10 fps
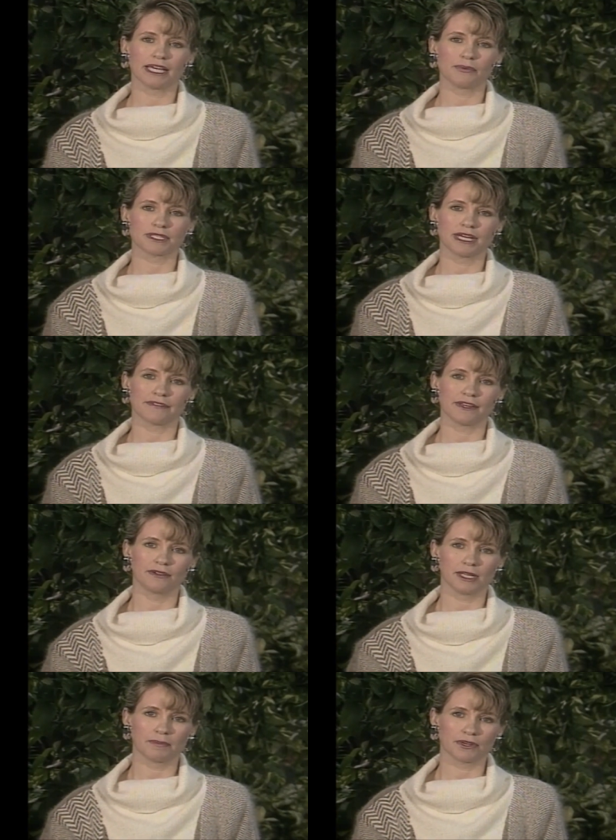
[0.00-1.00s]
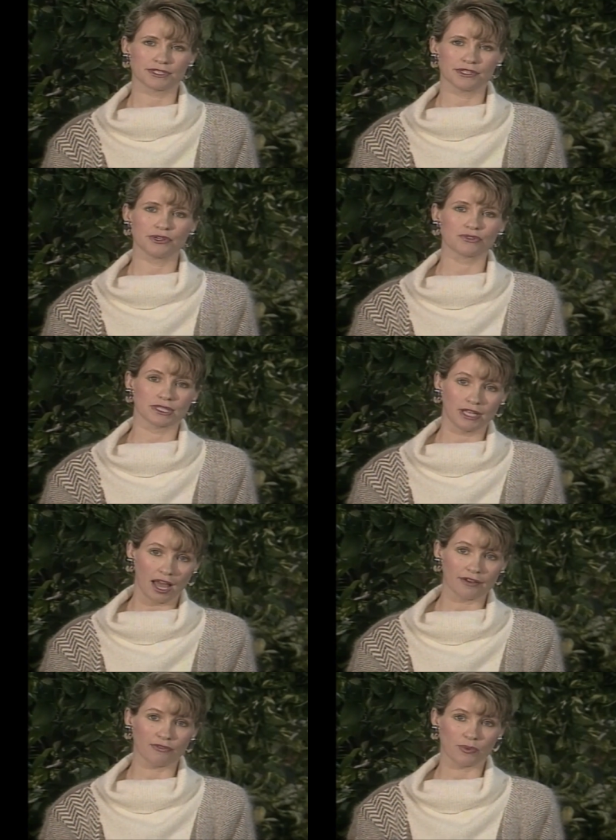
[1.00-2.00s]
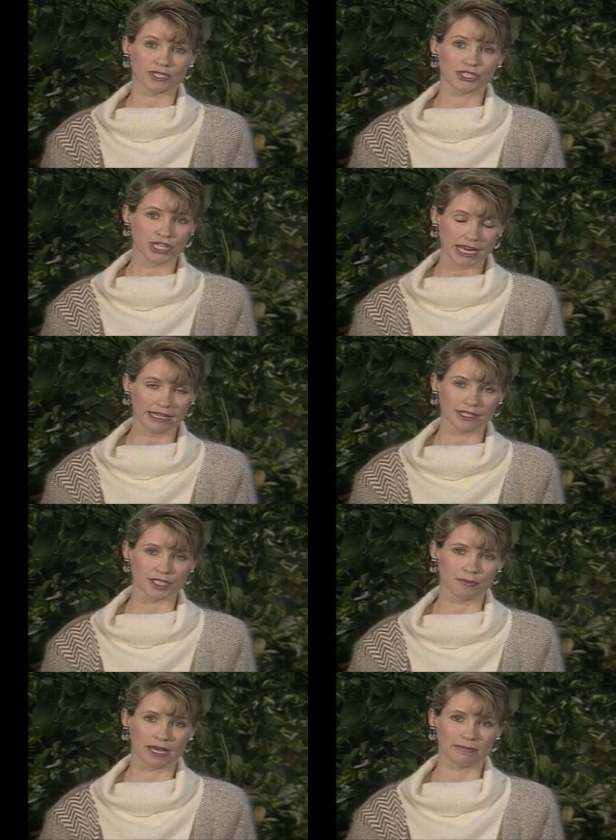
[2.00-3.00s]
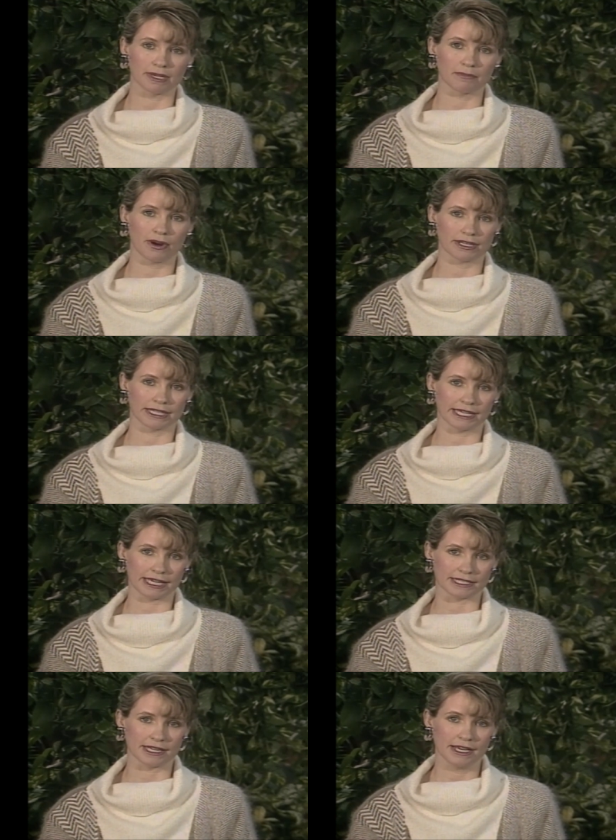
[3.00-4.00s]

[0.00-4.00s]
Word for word: was not the only person whose life was changed by the McMartin case.